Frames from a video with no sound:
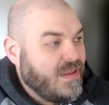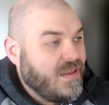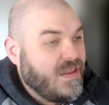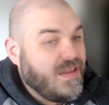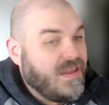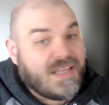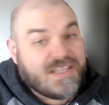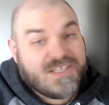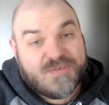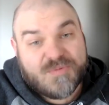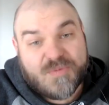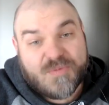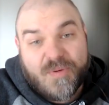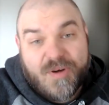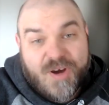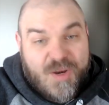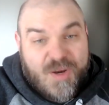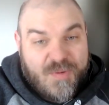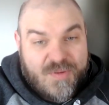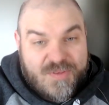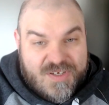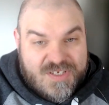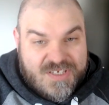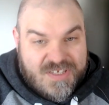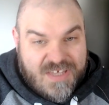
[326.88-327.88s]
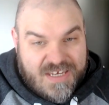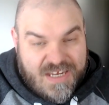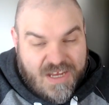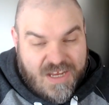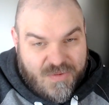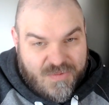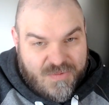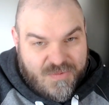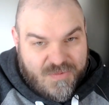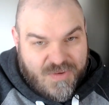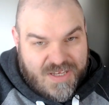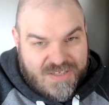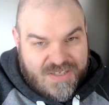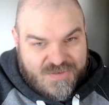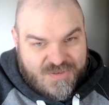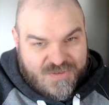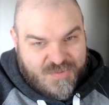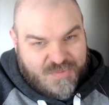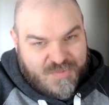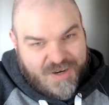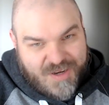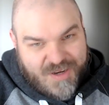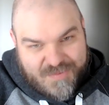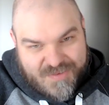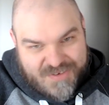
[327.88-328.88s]
And Super Mario Brothers let out, right? So
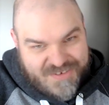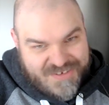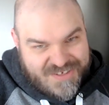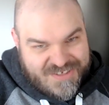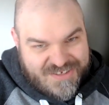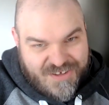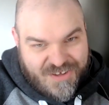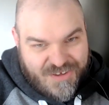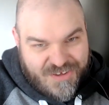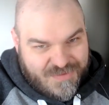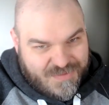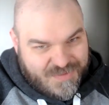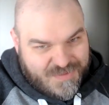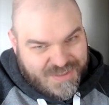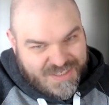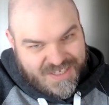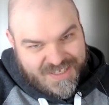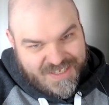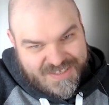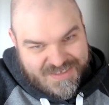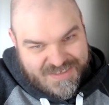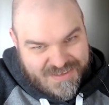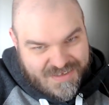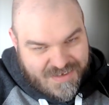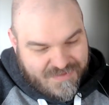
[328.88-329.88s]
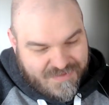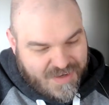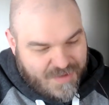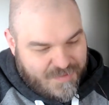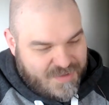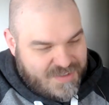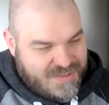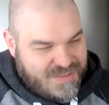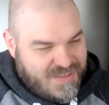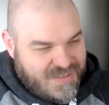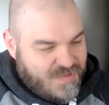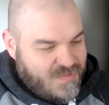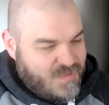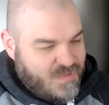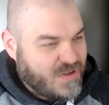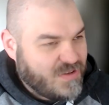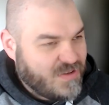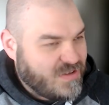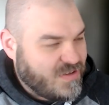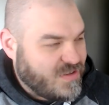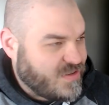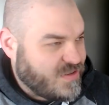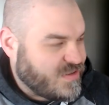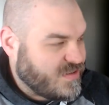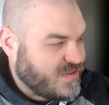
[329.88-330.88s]
Super Mario Brothers, it's all kids and their families. And one
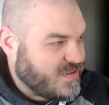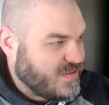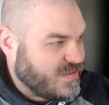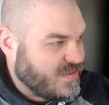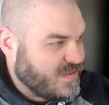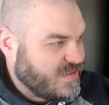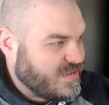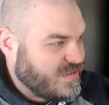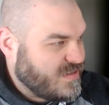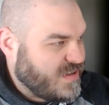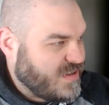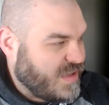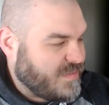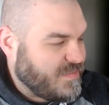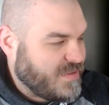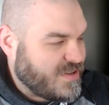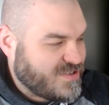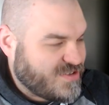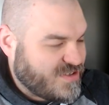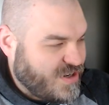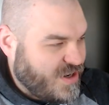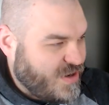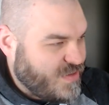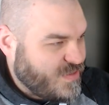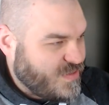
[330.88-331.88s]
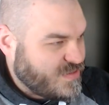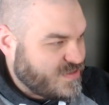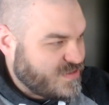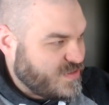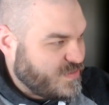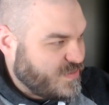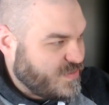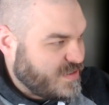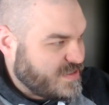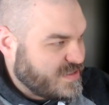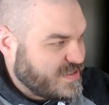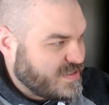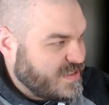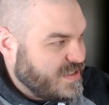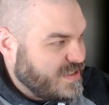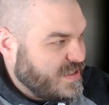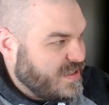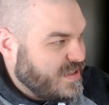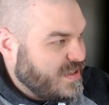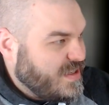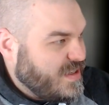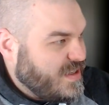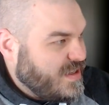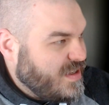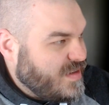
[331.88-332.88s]
little girl, I'm not sure how old she was,
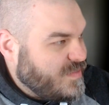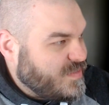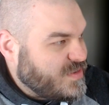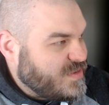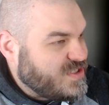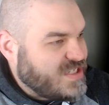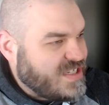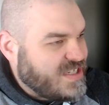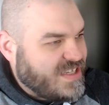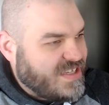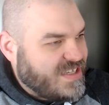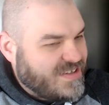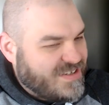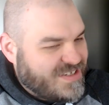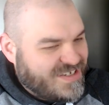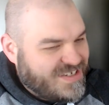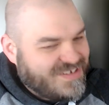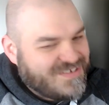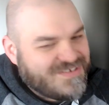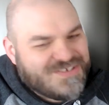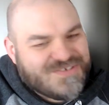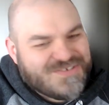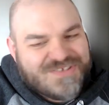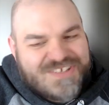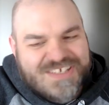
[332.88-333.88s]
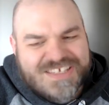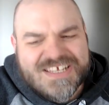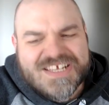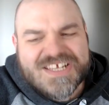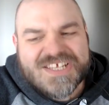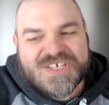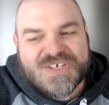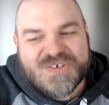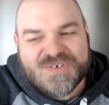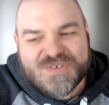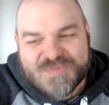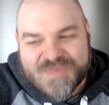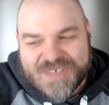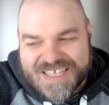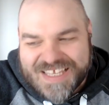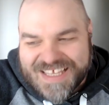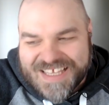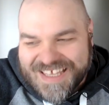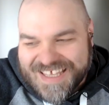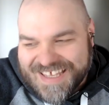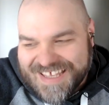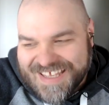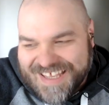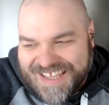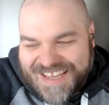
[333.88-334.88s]
but she was like, "Excuse me,
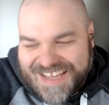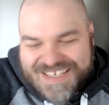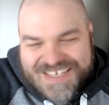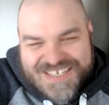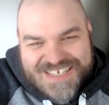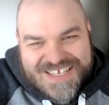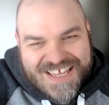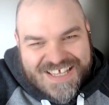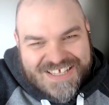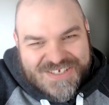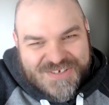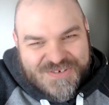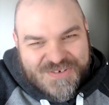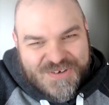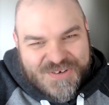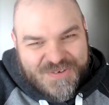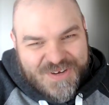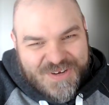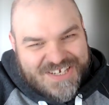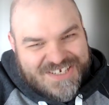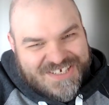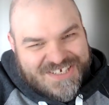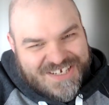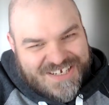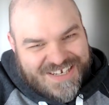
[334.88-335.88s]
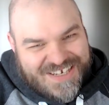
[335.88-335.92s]
I need to ask you a question."